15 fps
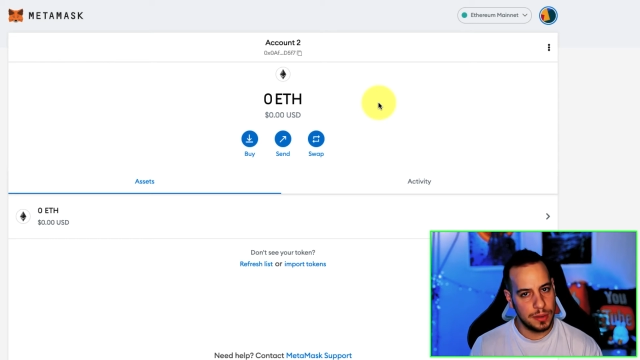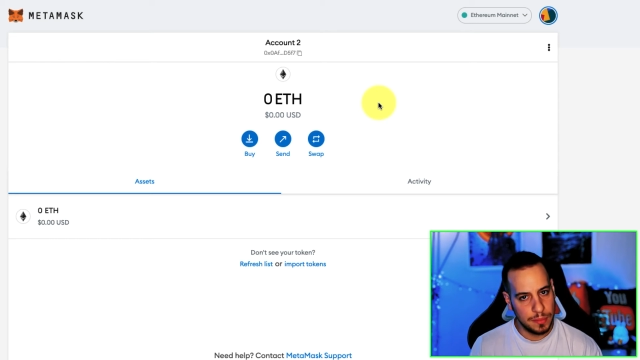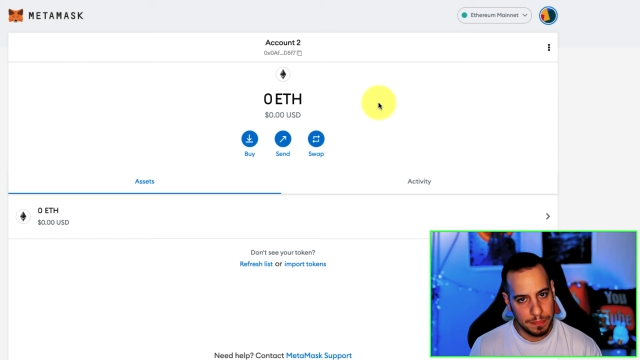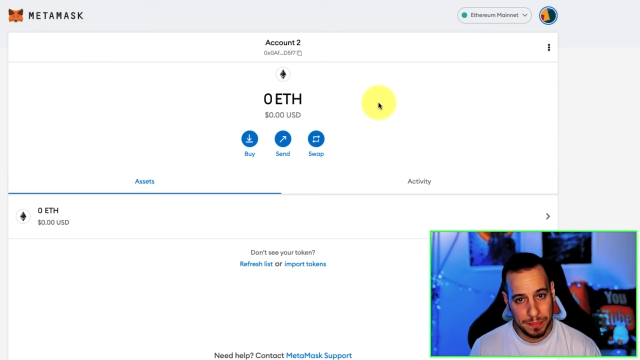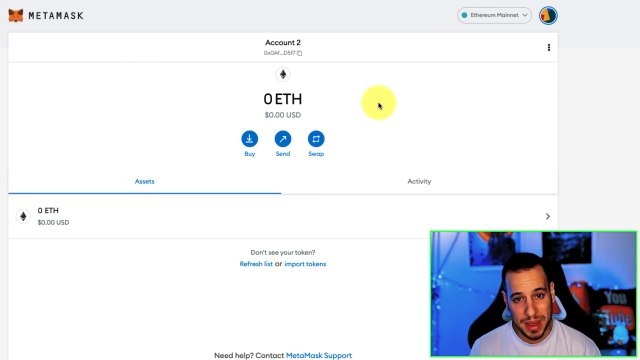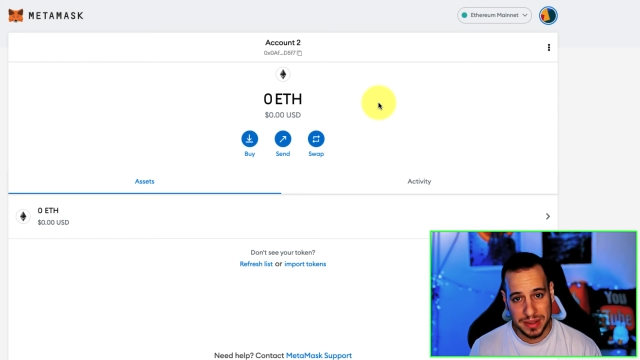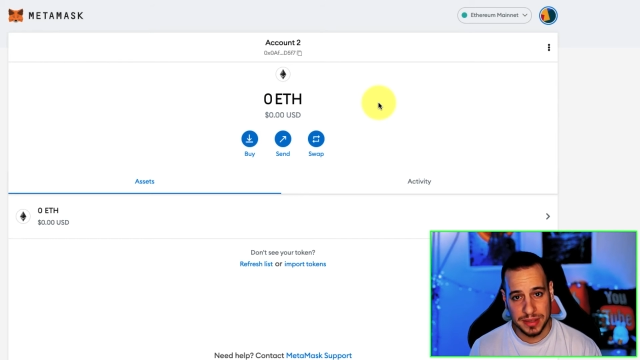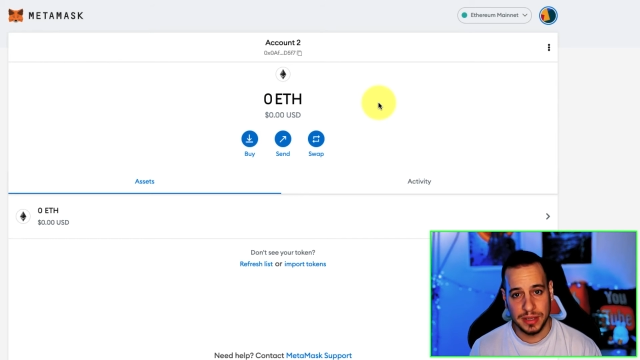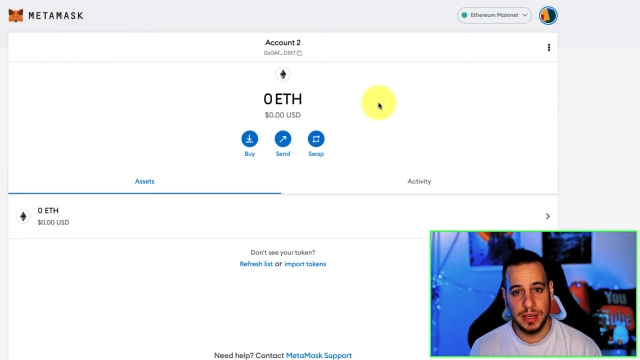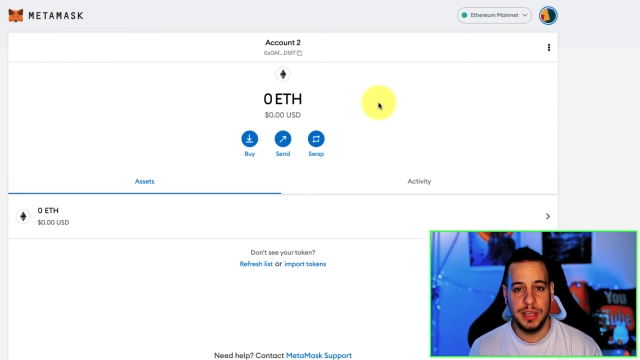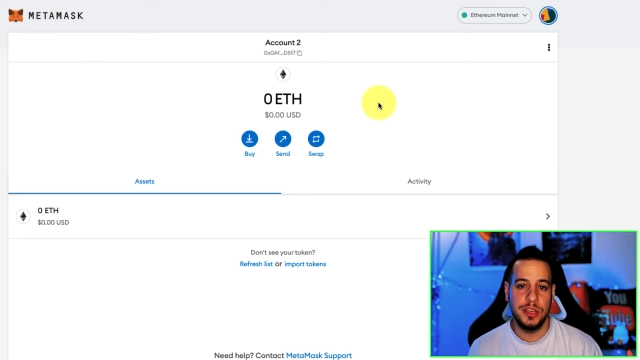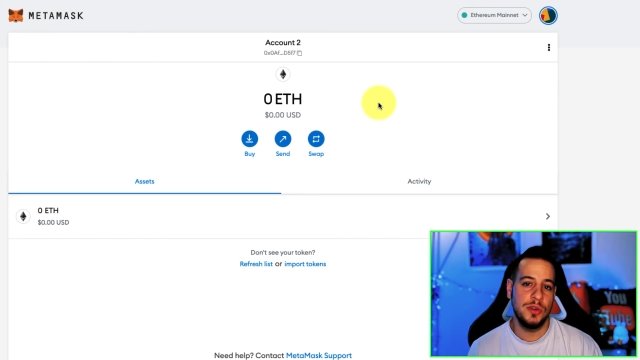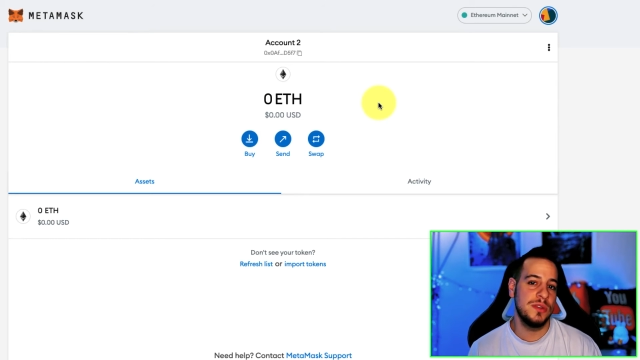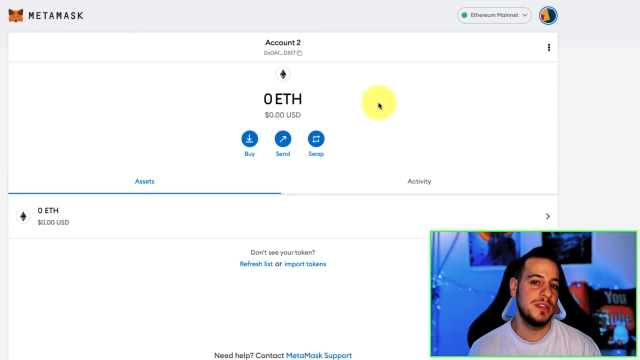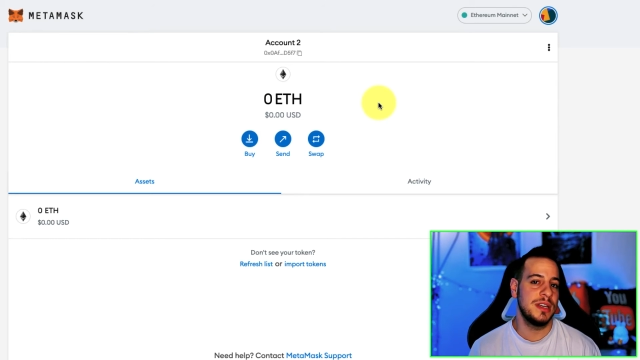basically
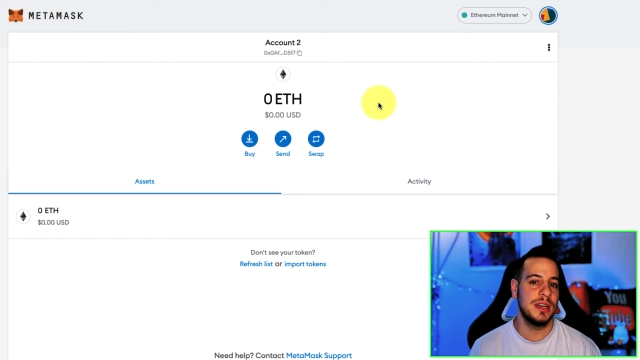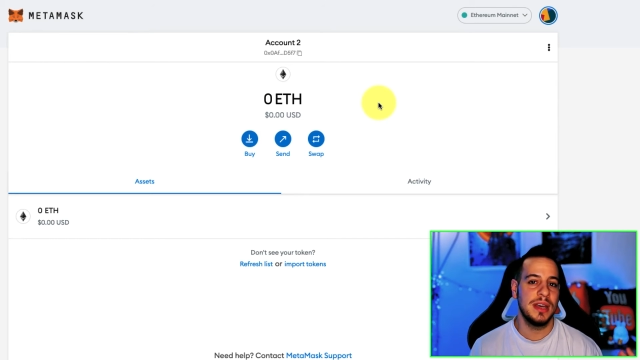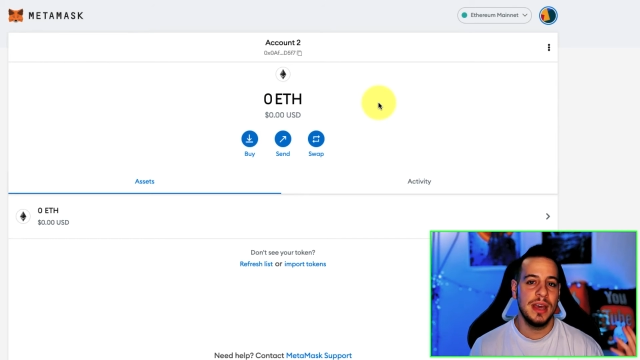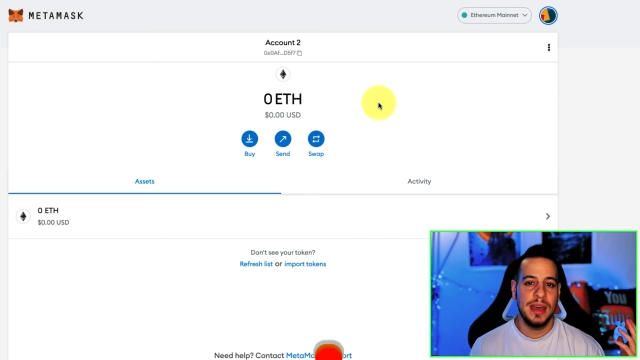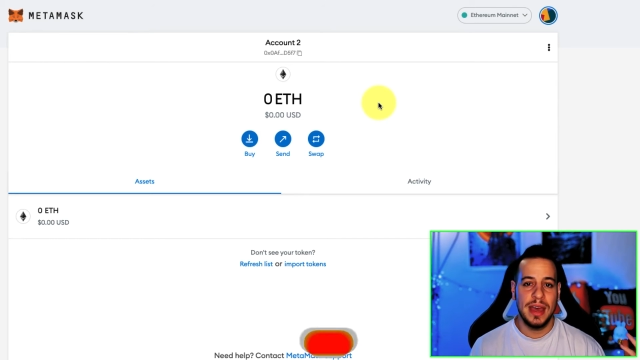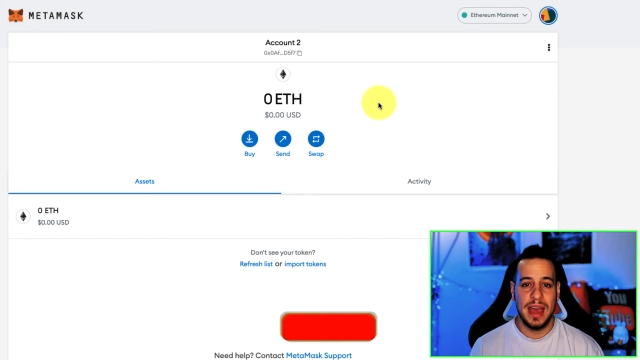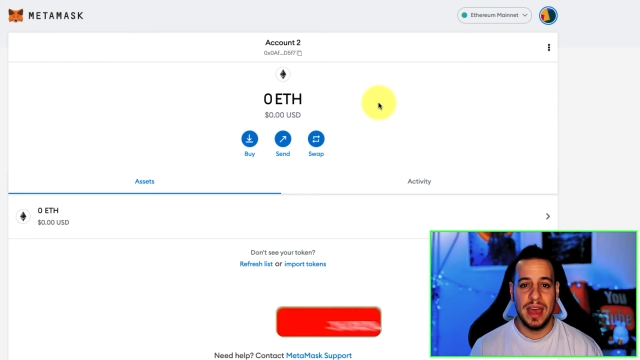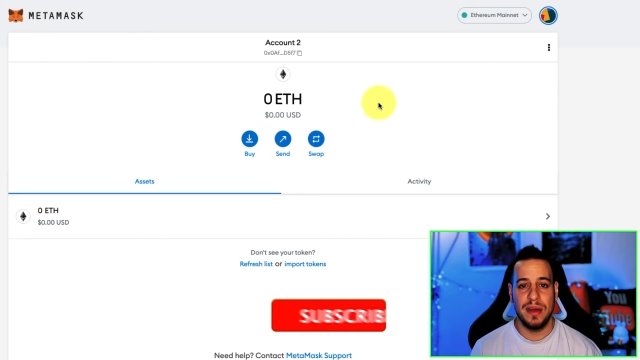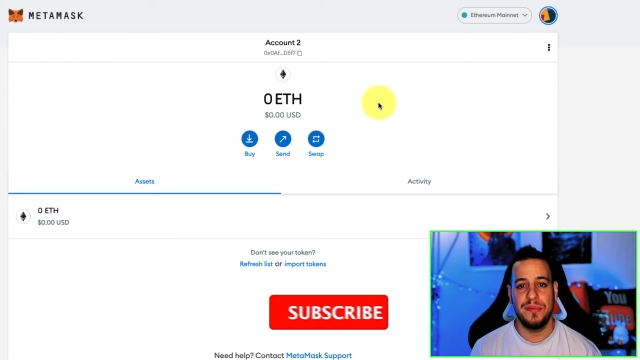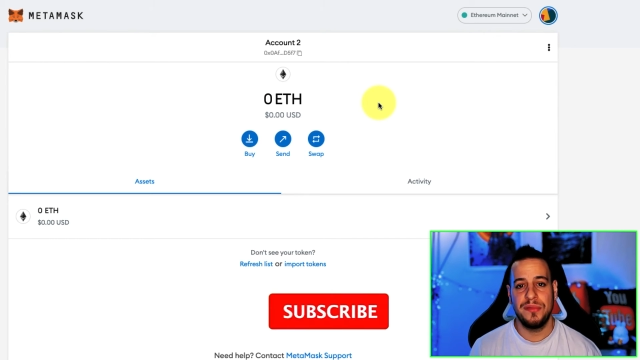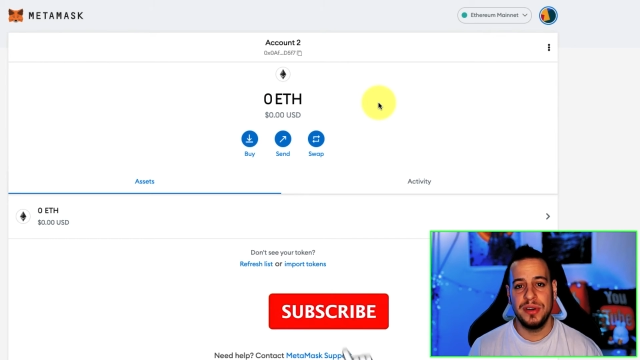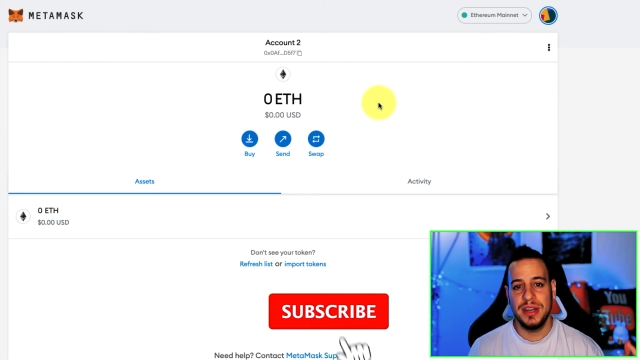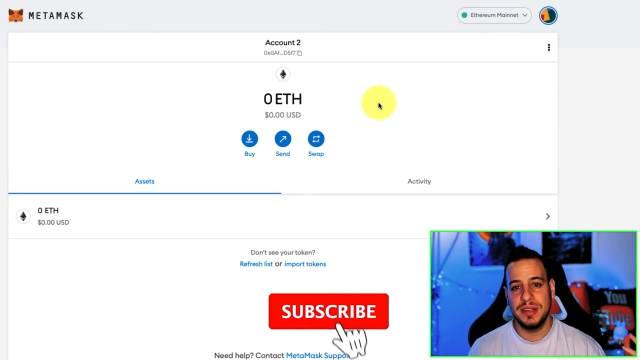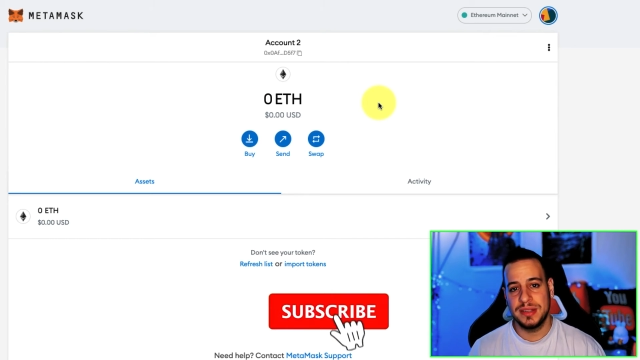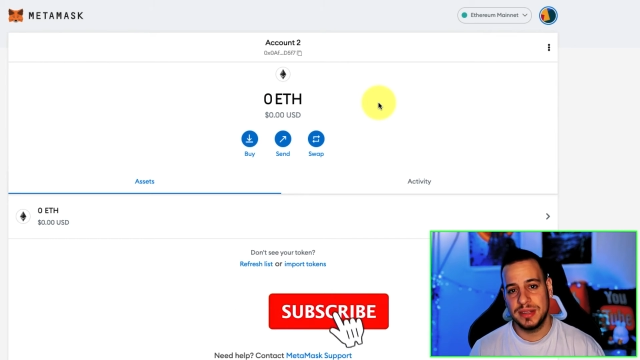using
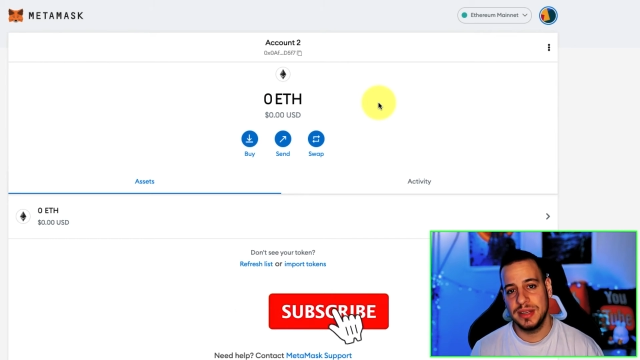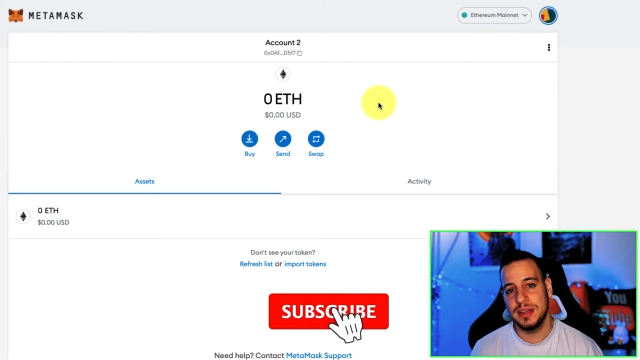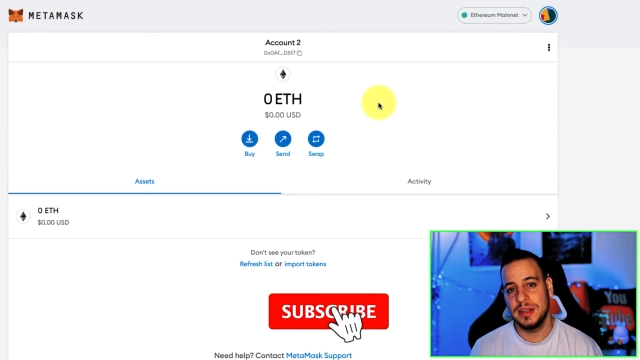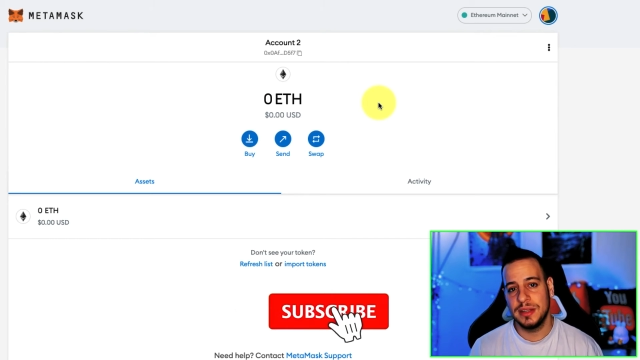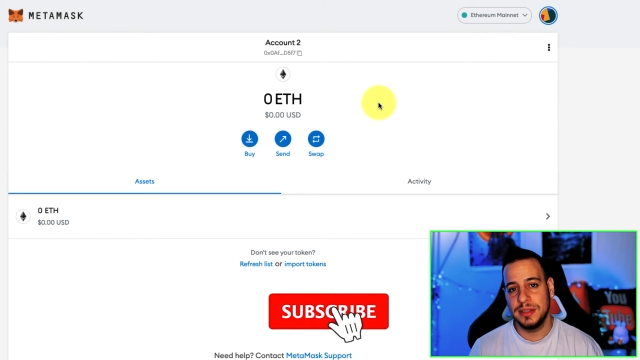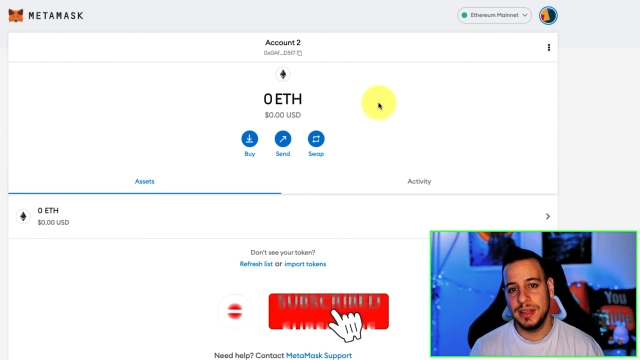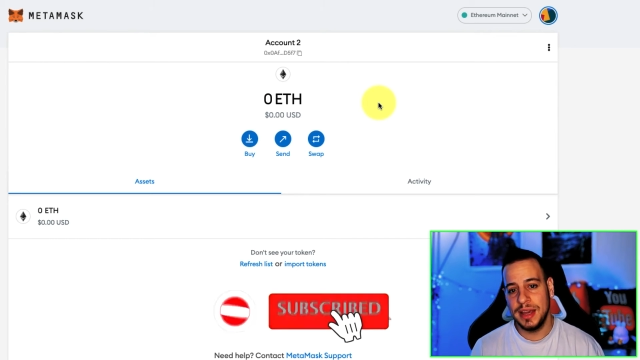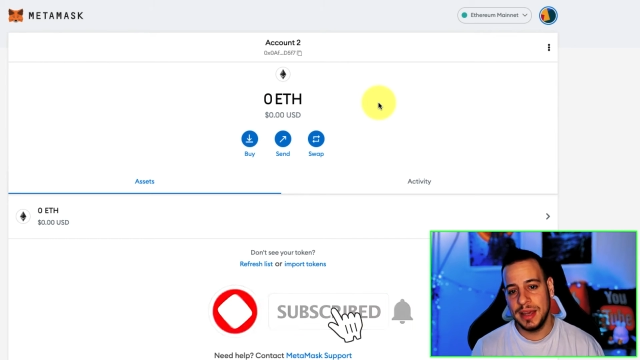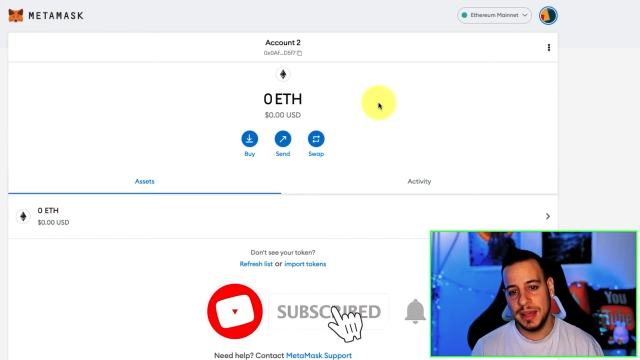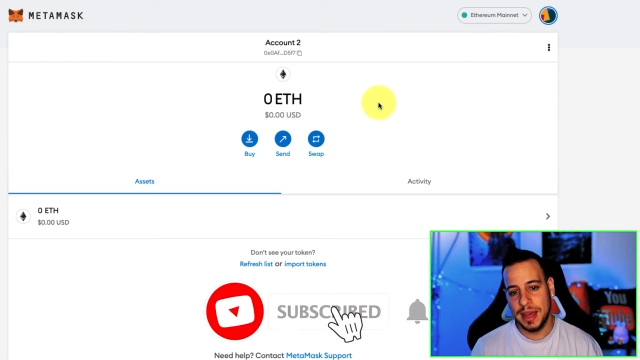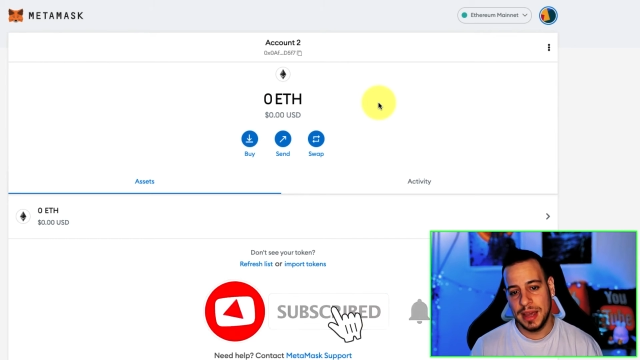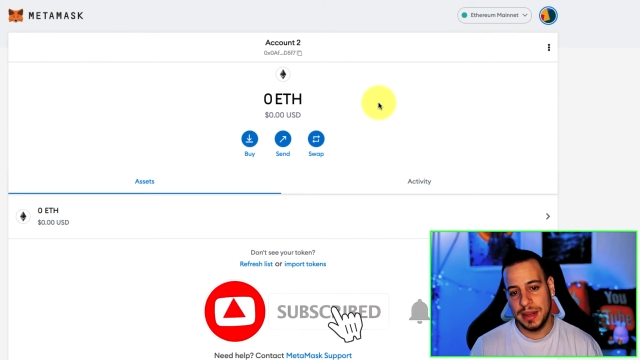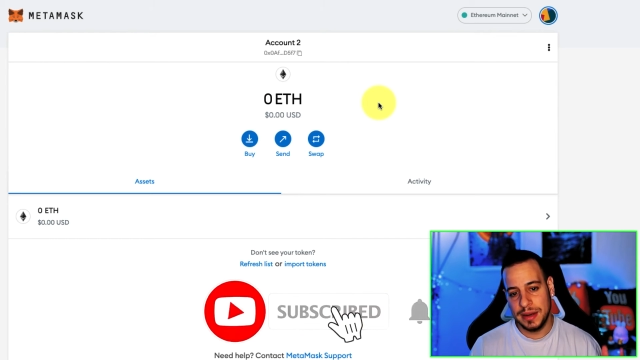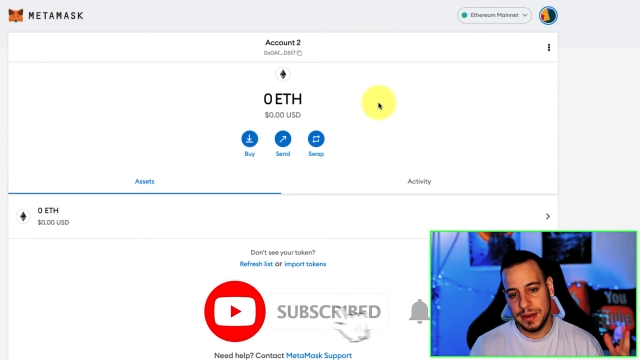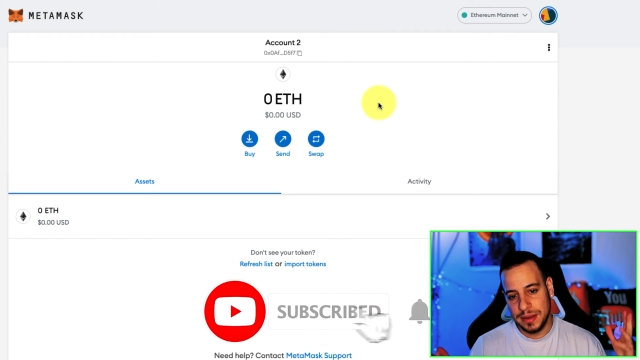every single day
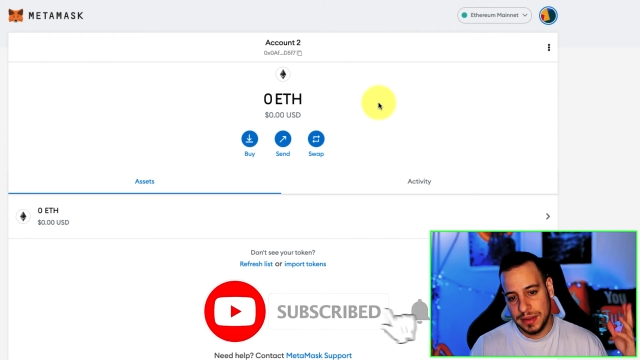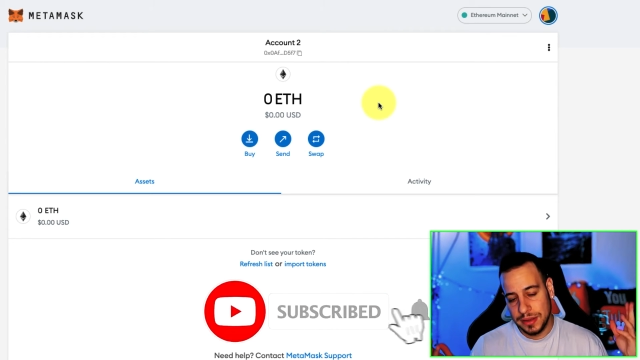and